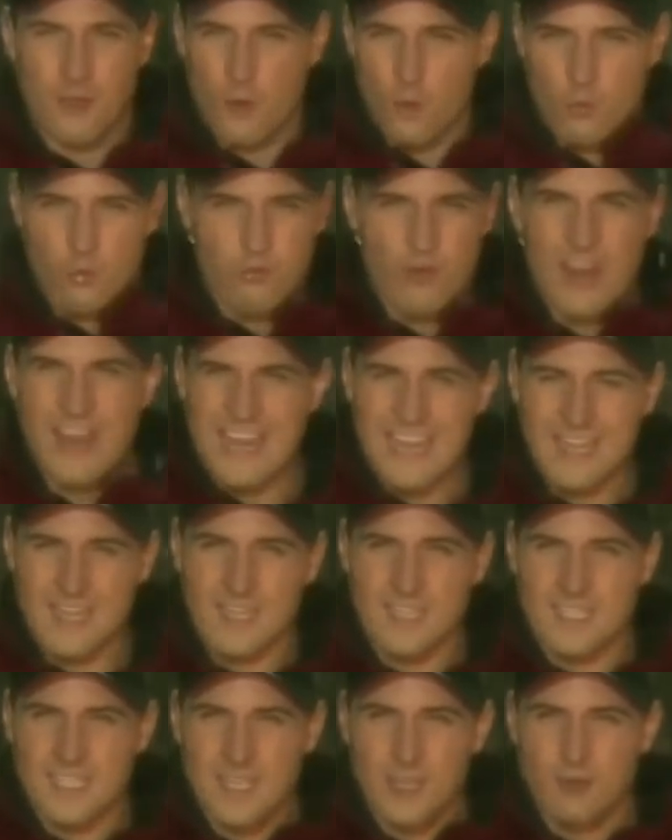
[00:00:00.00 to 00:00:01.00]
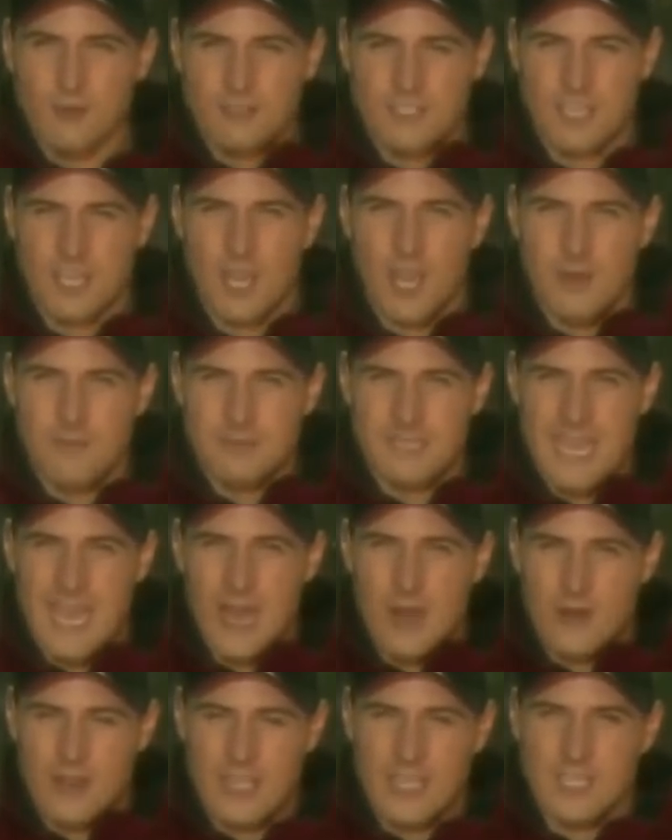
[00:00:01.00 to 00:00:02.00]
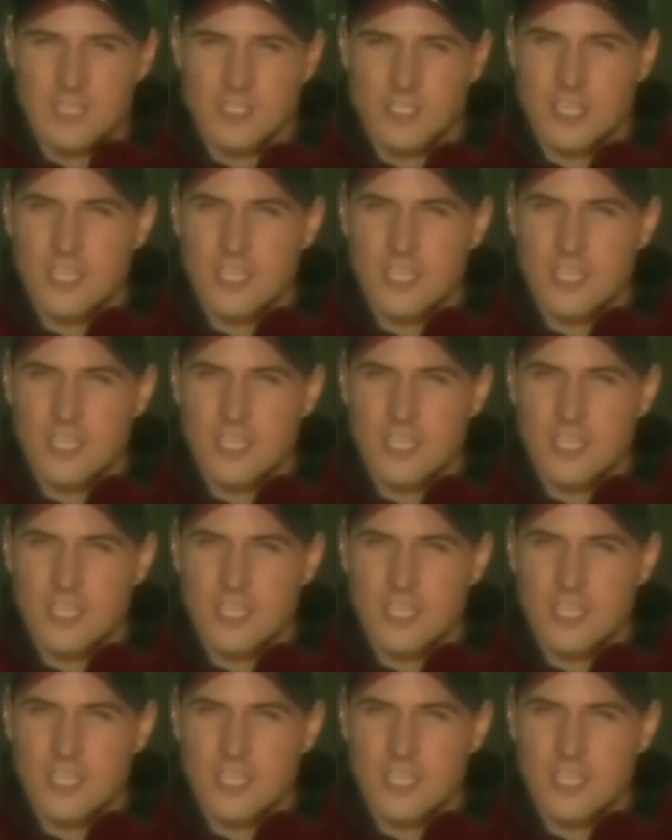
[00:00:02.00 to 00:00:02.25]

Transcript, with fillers: uh, the rain continues to come down in